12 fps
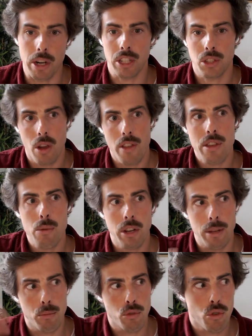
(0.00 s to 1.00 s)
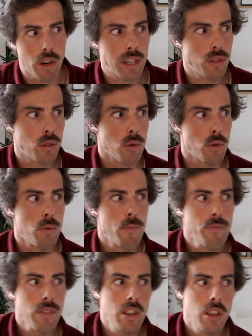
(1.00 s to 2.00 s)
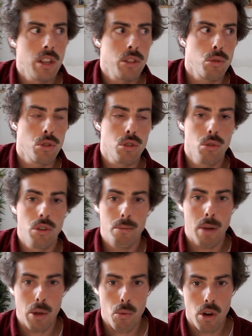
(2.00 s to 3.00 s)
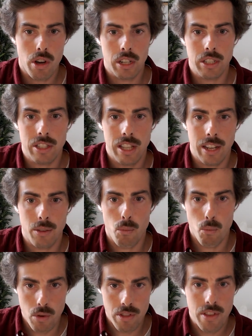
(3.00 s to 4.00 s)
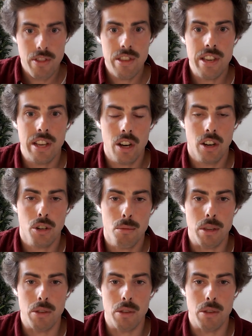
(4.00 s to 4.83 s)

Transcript: So I think what I'm trying to show in my work is that within the economy,